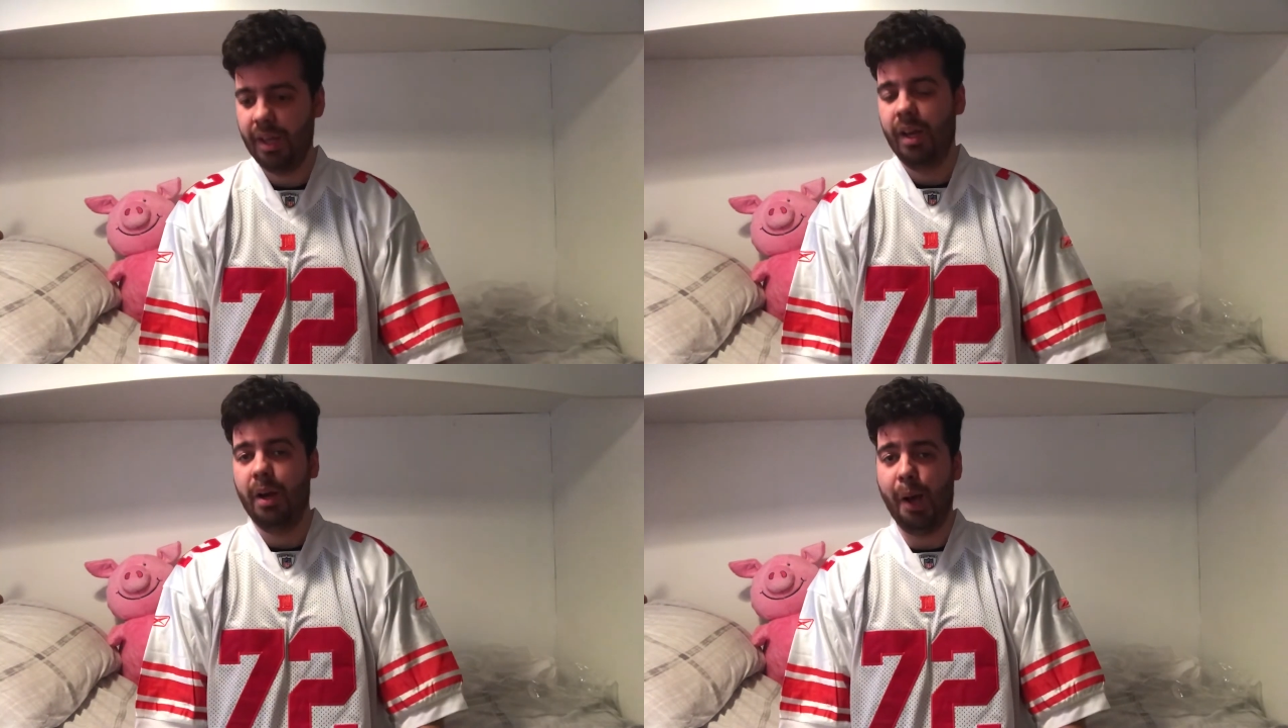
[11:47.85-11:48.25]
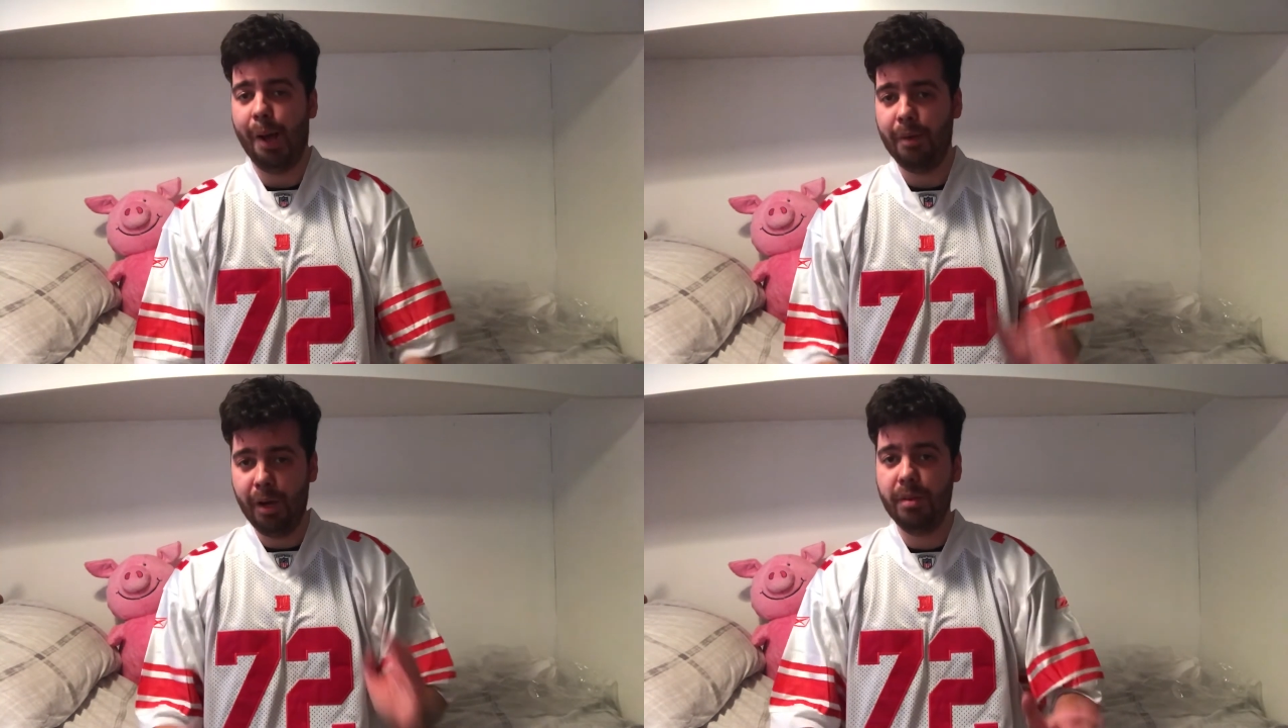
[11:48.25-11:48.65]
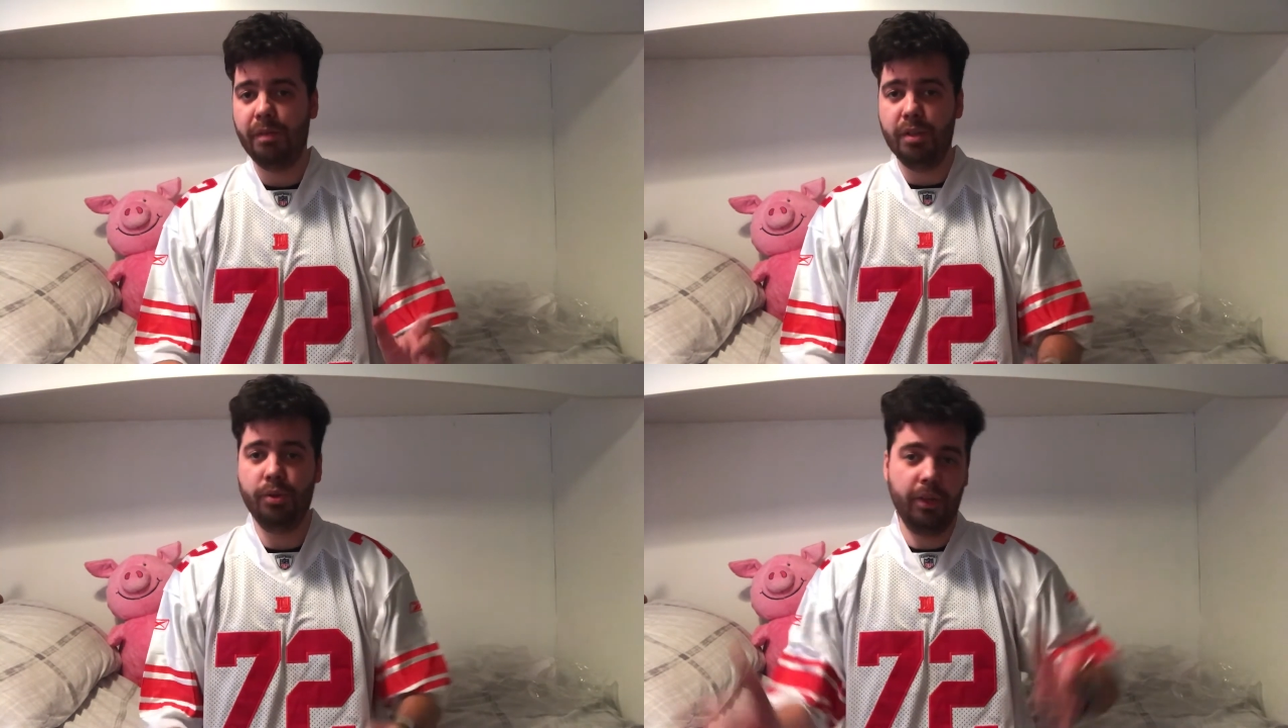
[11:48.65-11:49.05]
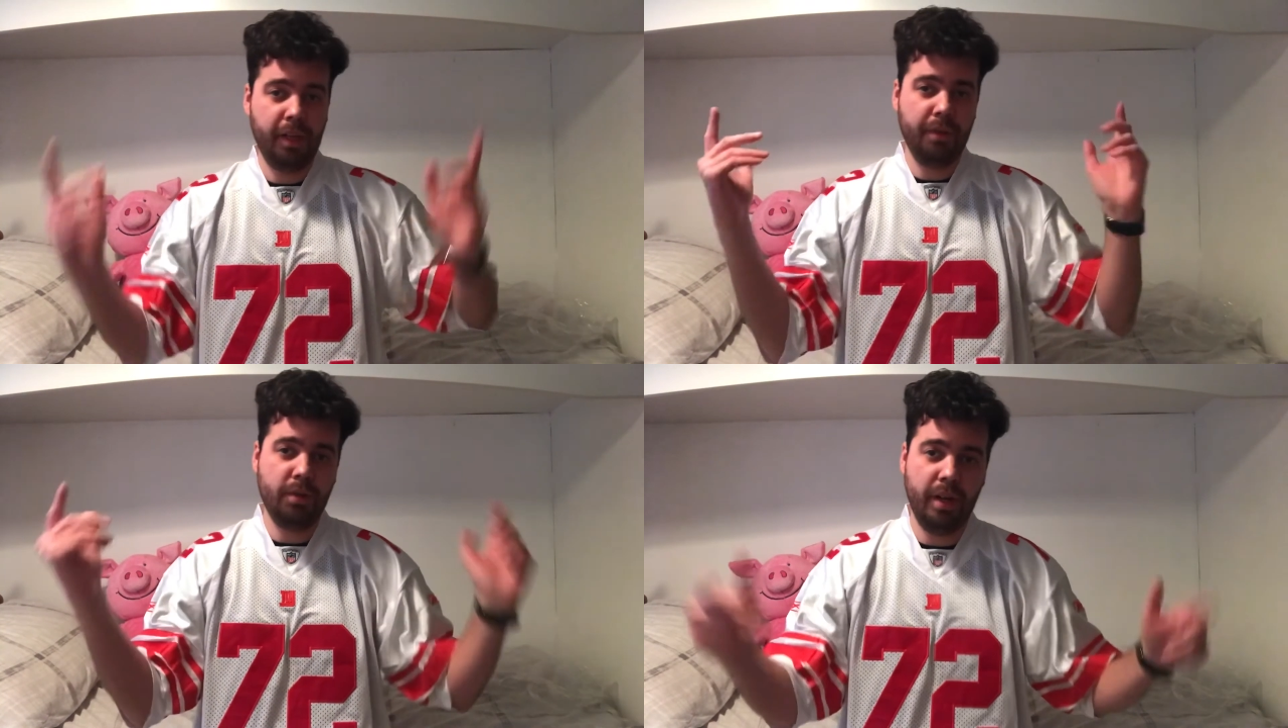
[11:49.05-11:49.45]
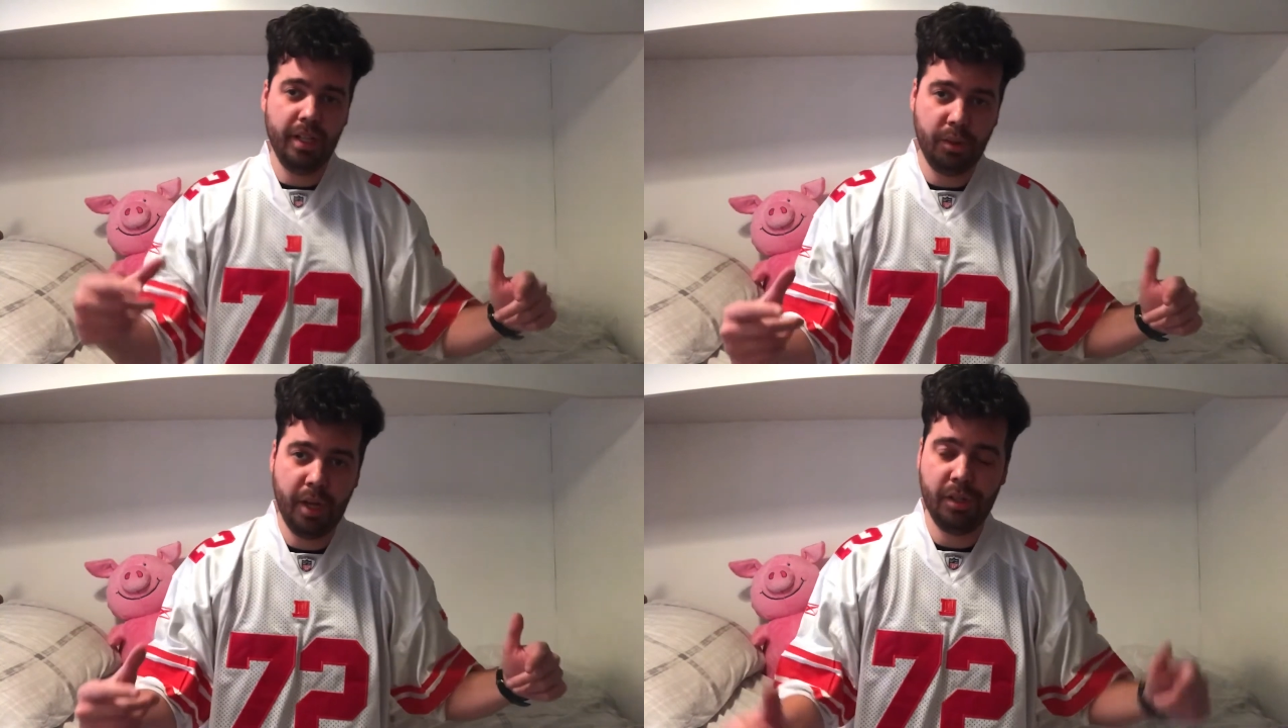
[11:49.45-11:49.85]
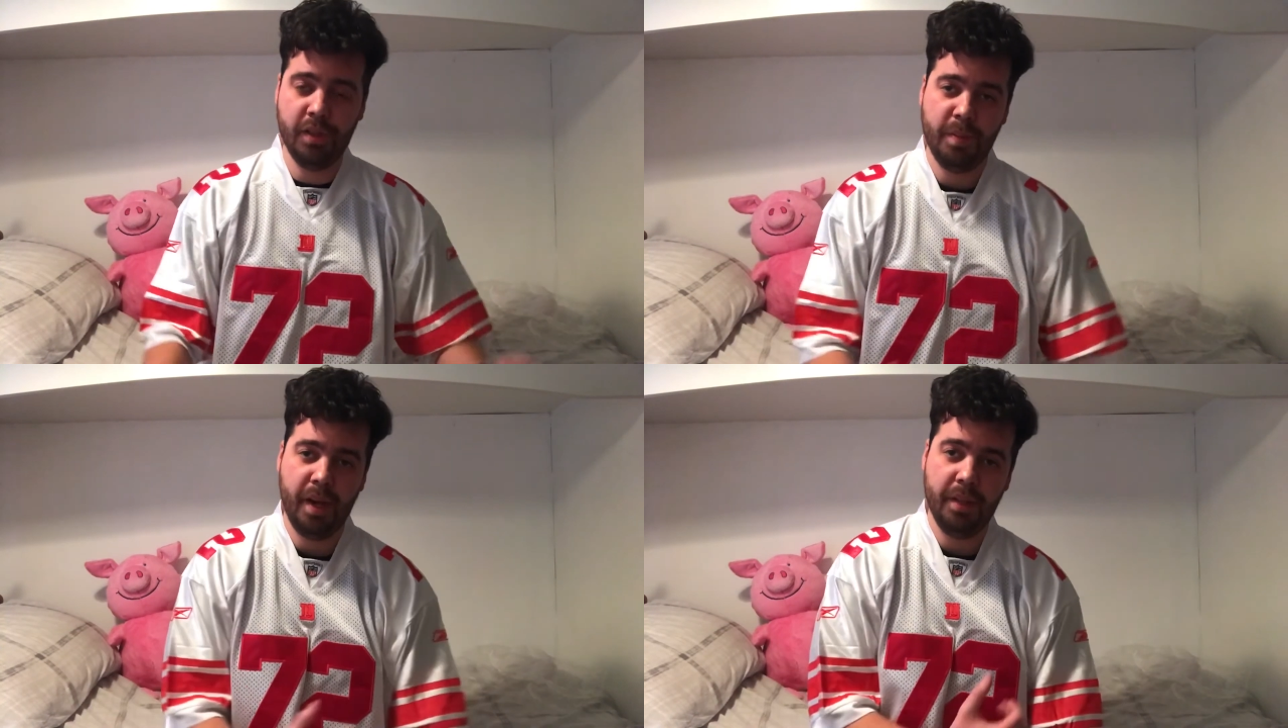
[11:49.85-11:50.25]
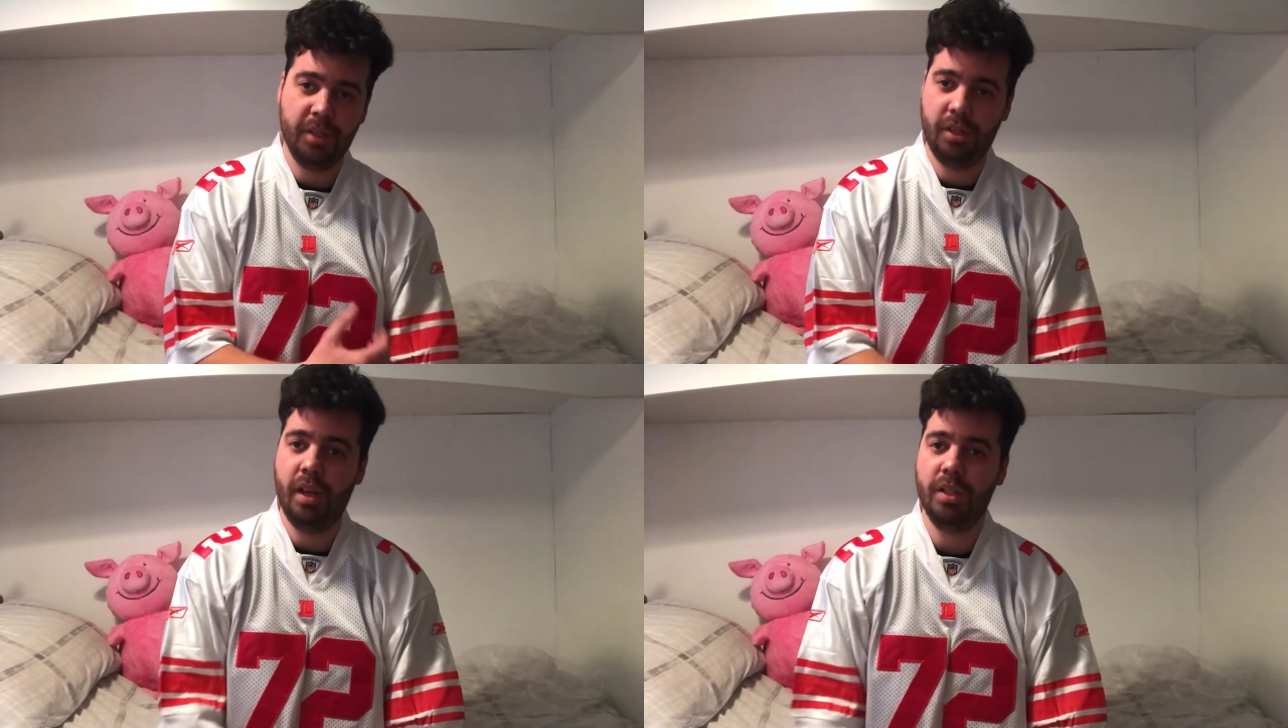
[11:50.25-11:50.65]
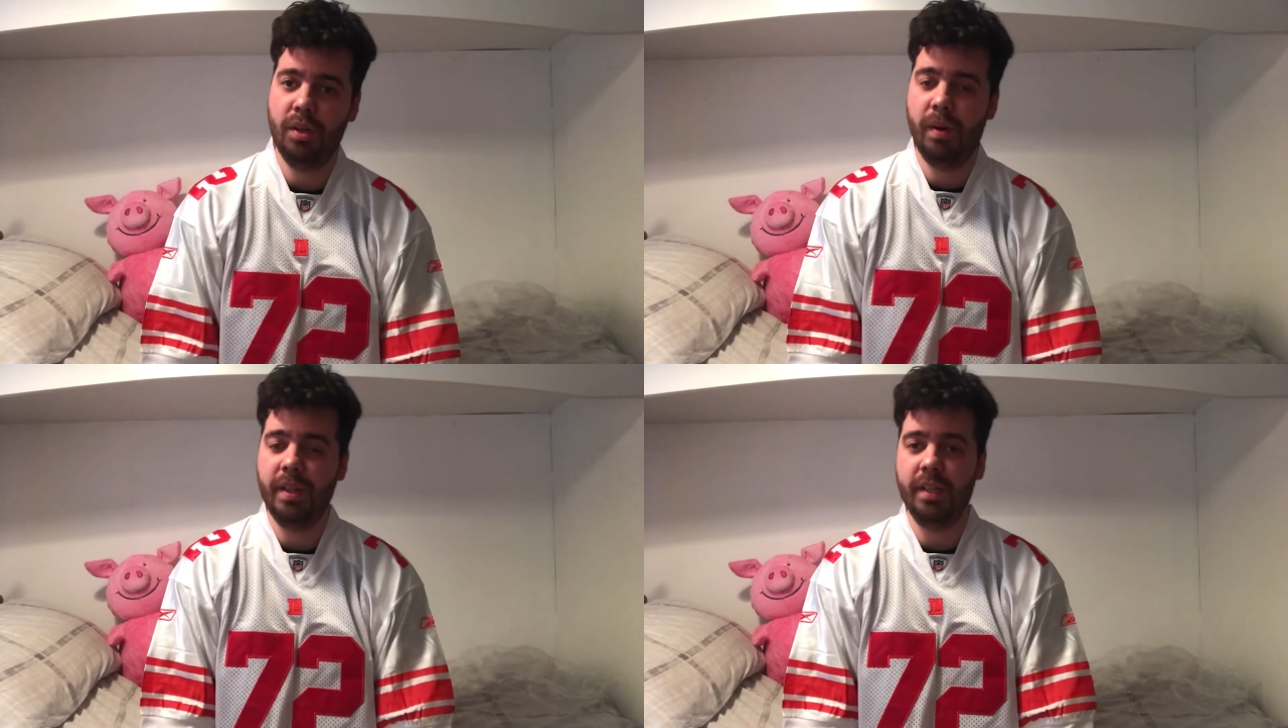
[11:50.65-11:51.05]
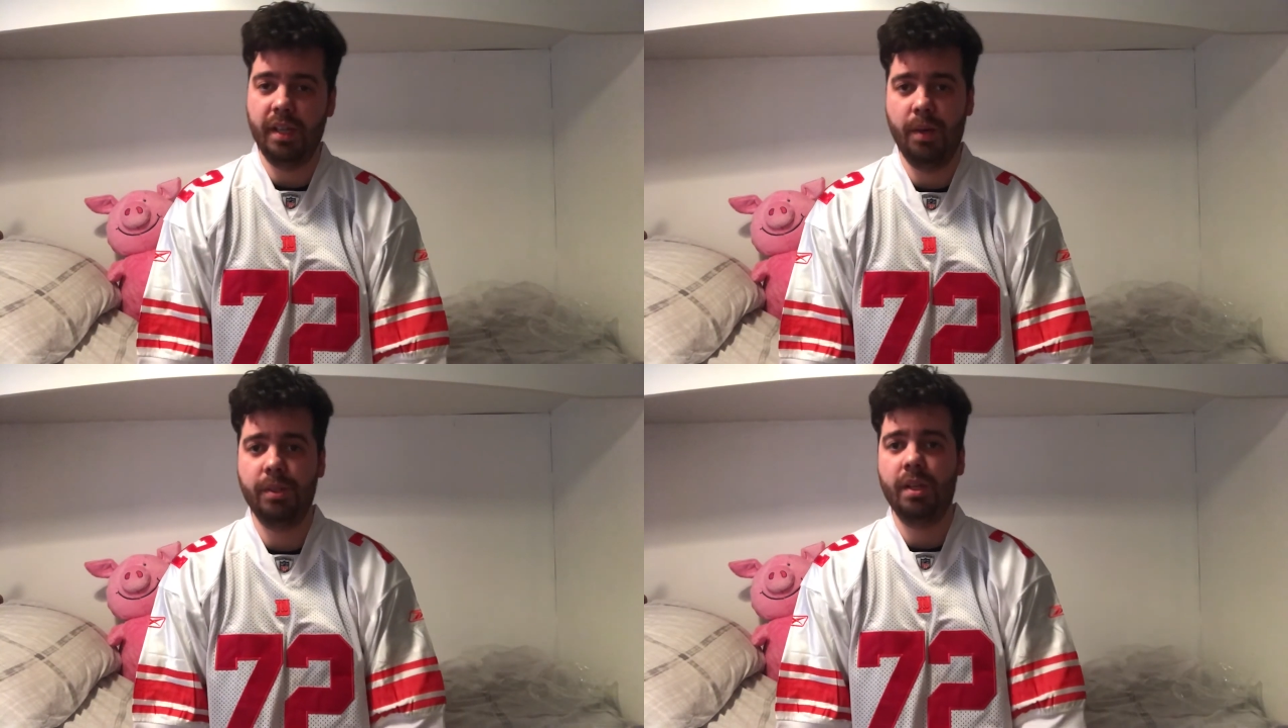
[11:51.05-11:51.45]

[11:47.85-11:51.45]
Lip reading: Hope you've enjoyed it. If you've got any questions about this jersey or anything else,